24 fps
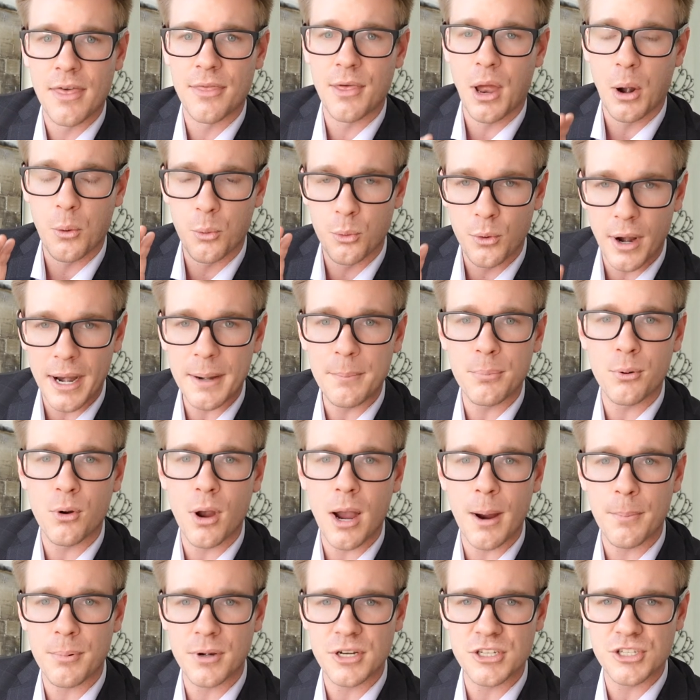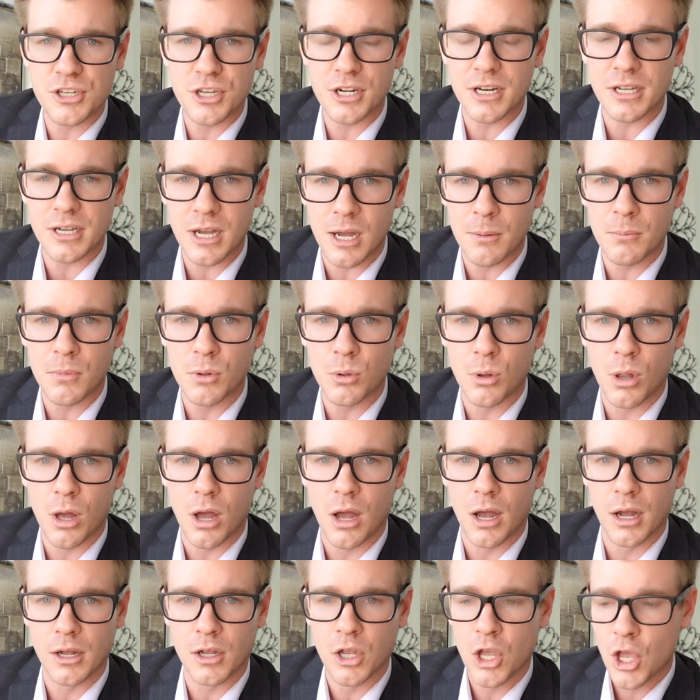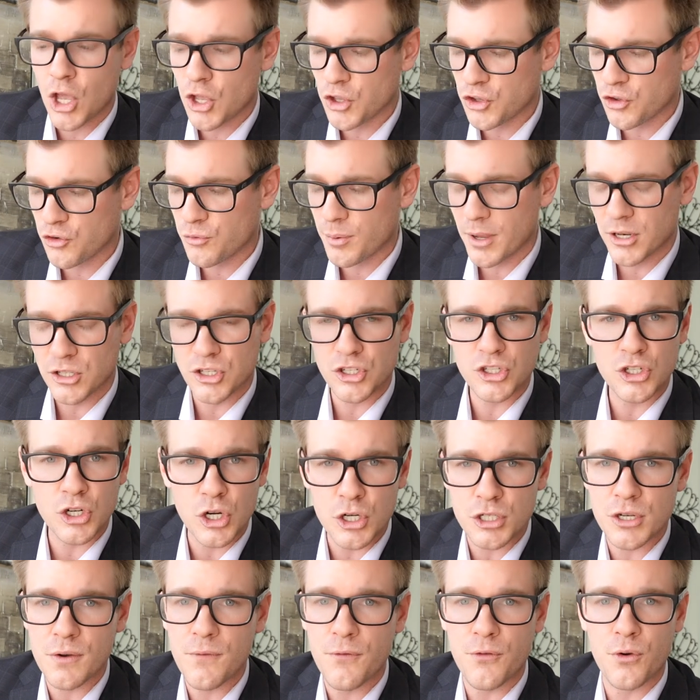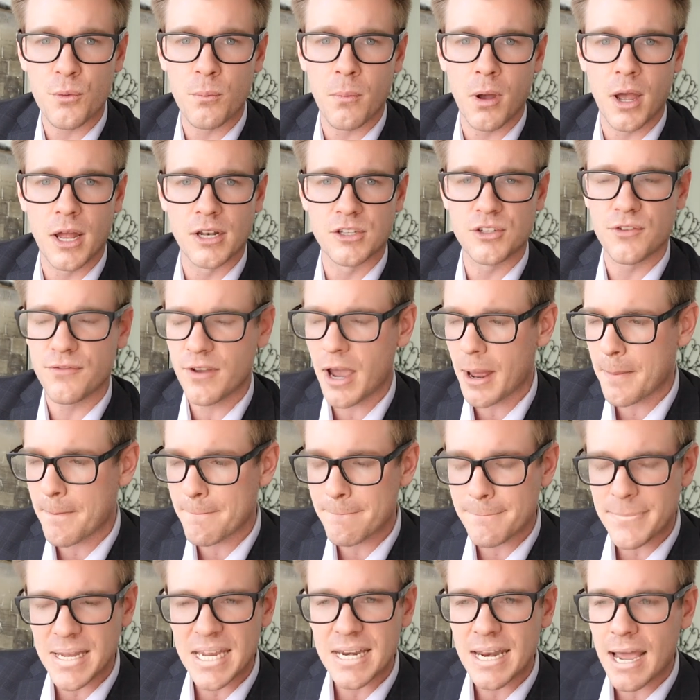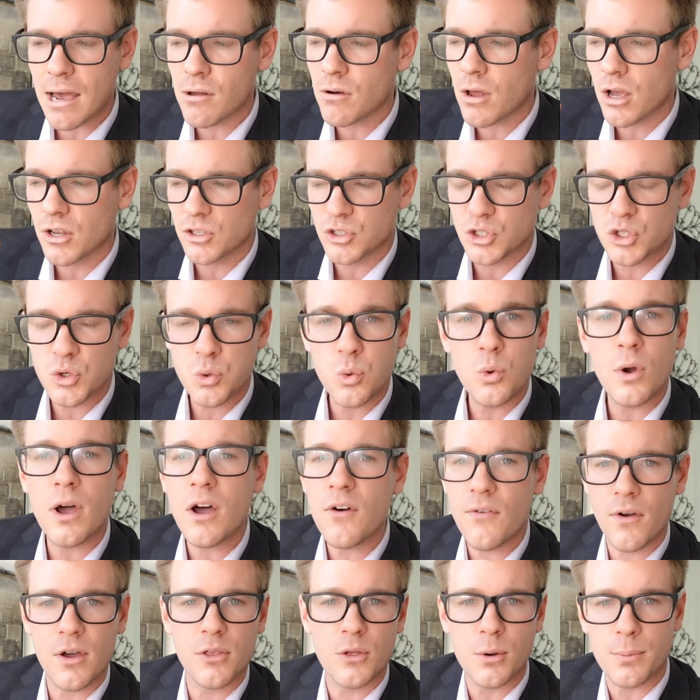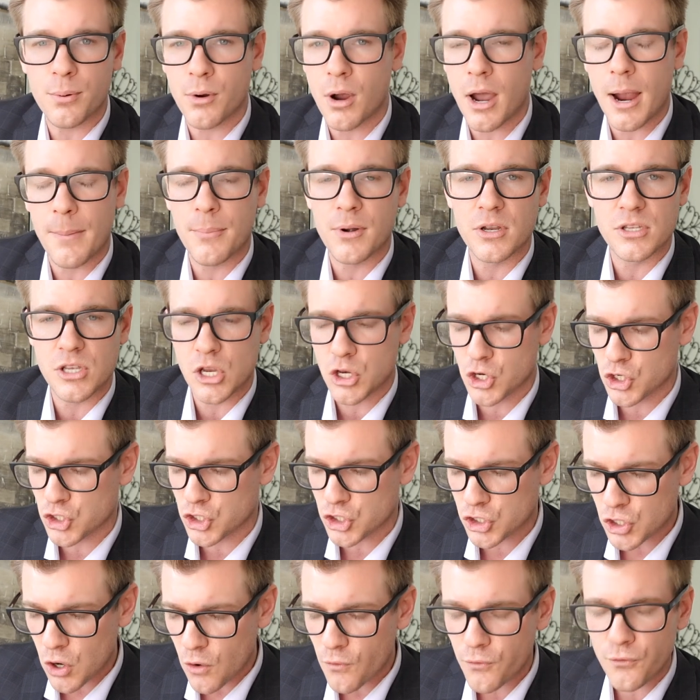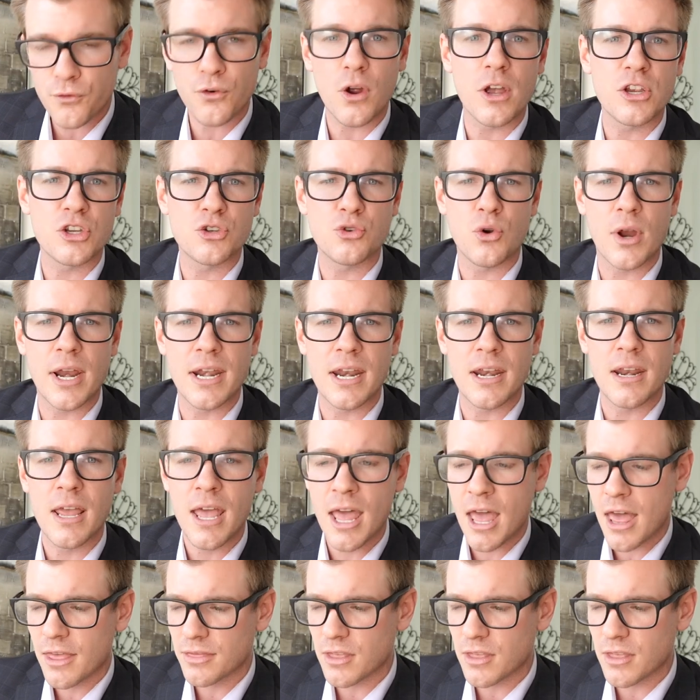That right property is going to come along. You've been searching for months. You've gotten beat out on 12 other properties and you're so frustrated.